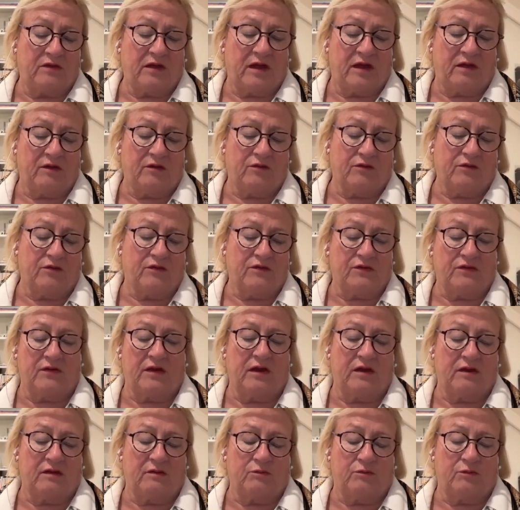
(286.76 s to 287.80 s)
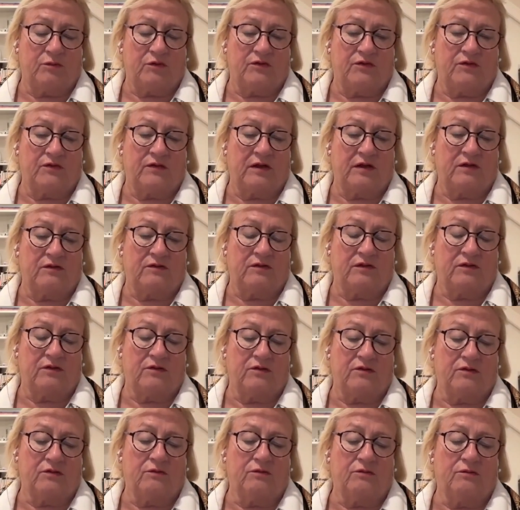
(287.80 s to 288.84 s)
out on the state, what states can
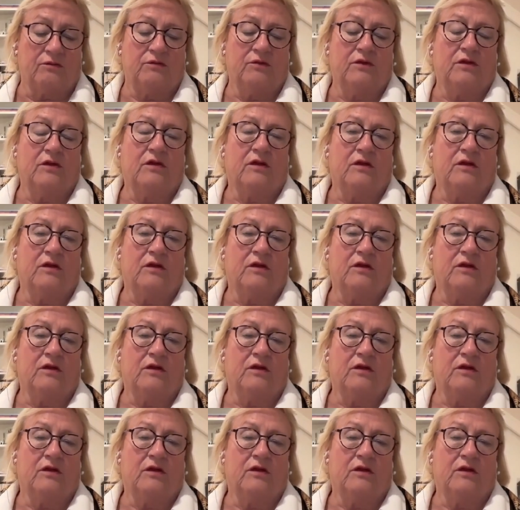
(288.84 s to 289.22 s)
do,